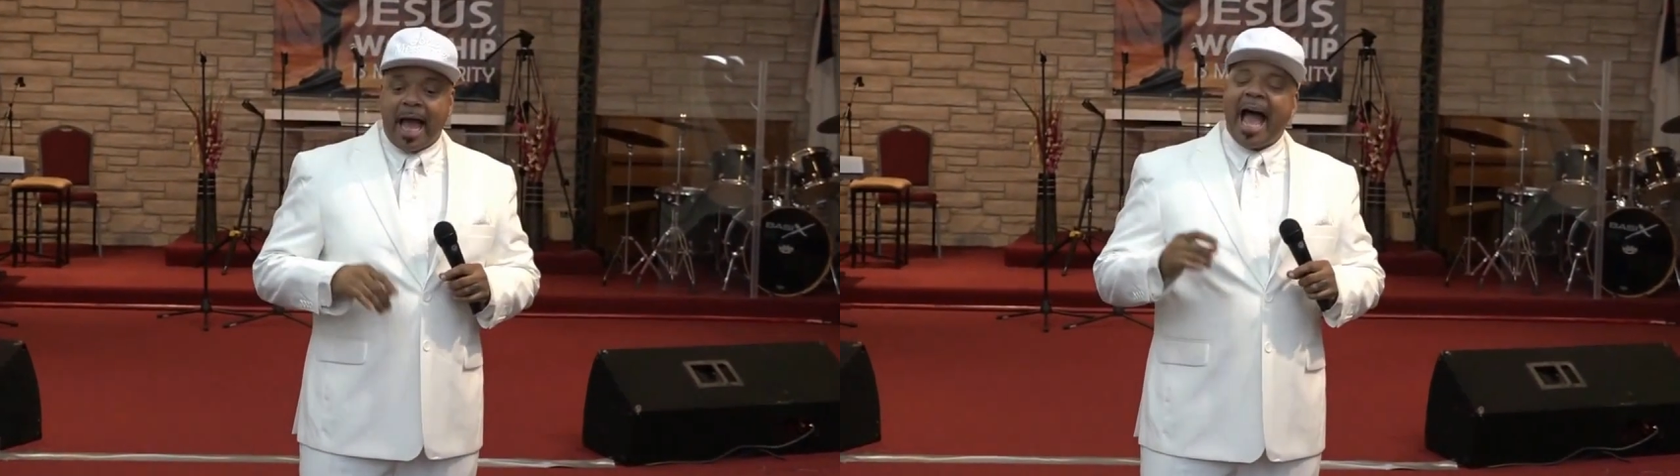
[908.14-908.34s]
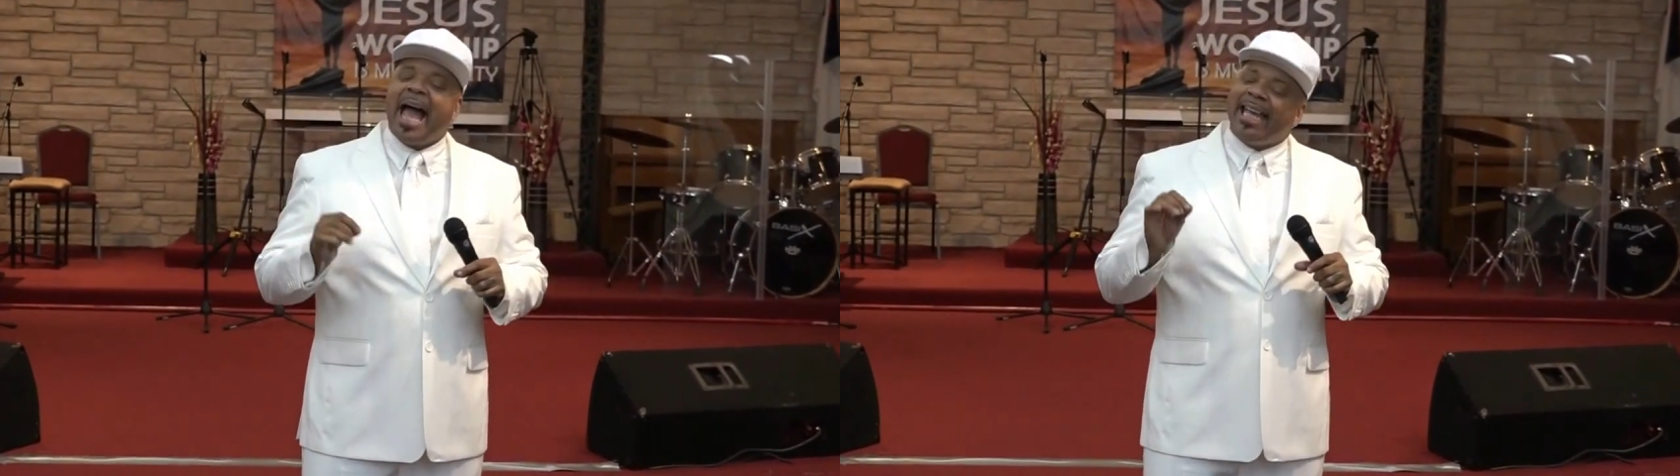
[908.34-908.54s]

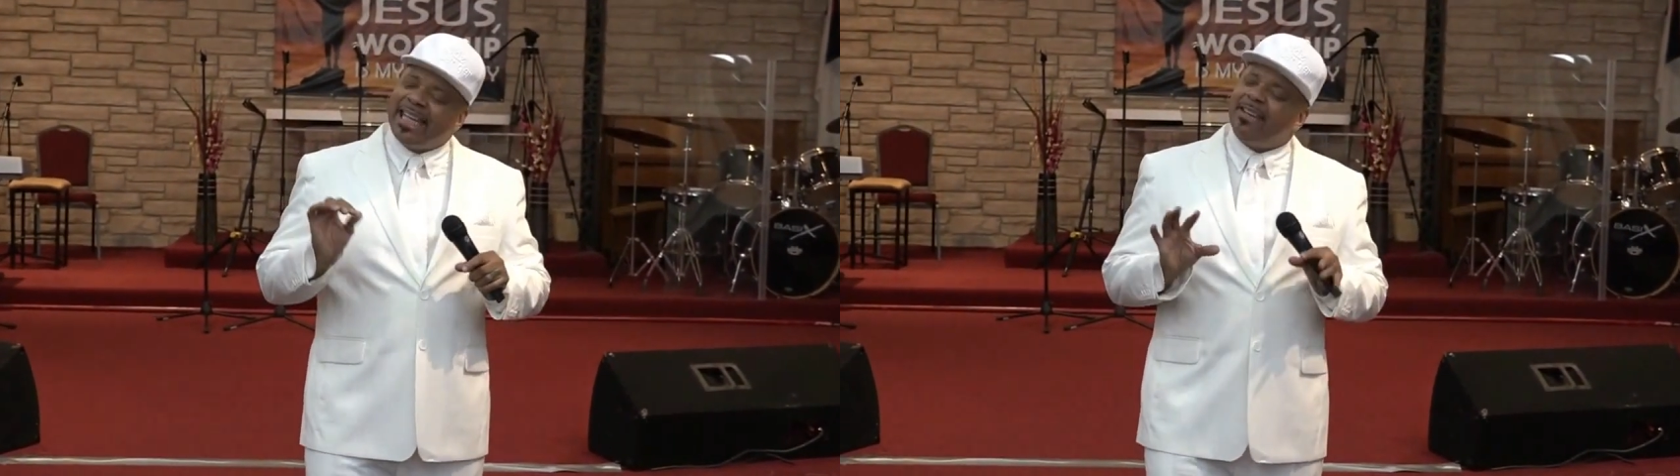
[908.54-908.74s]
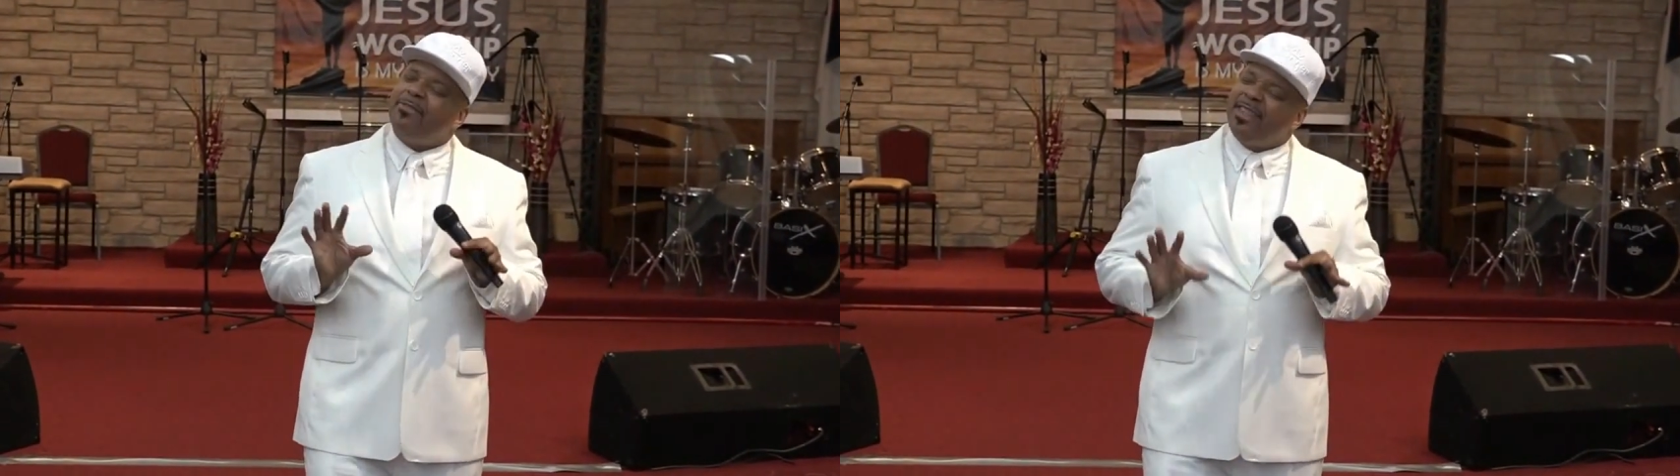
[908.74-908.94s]

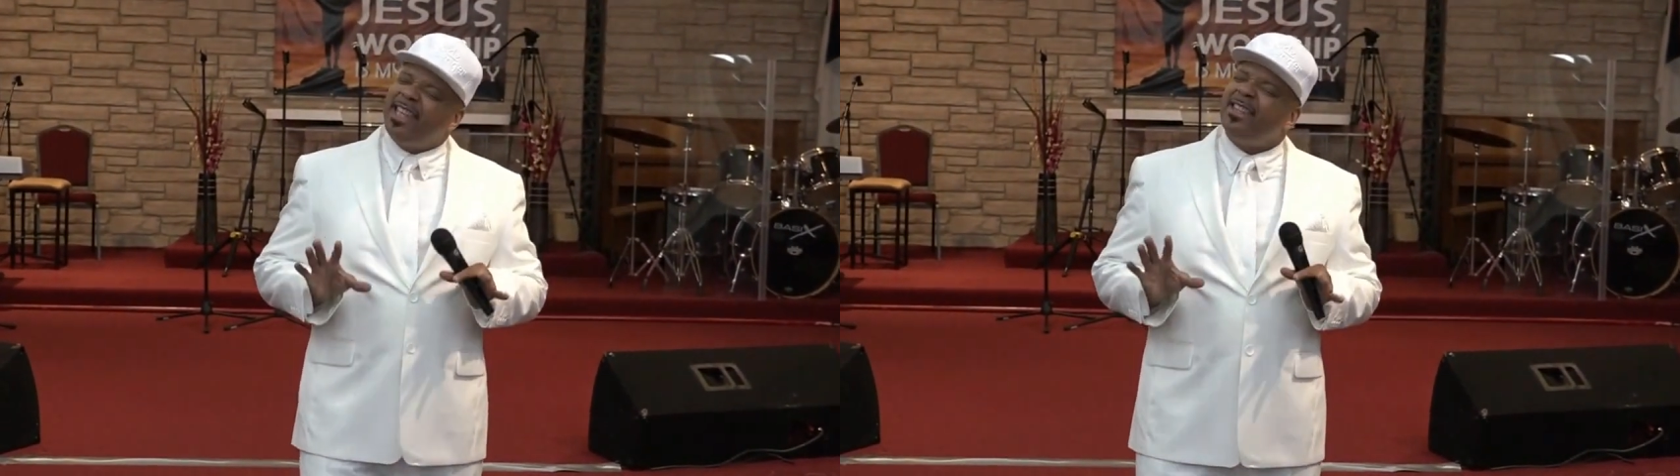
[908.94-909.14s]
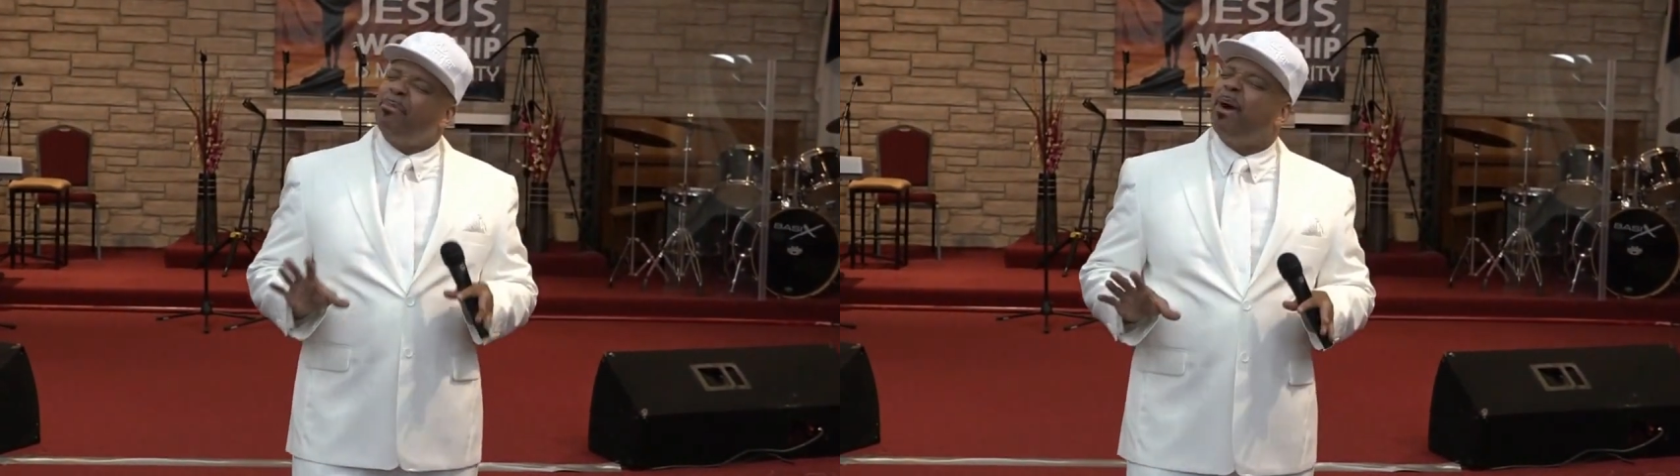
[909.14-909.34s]
I give thee the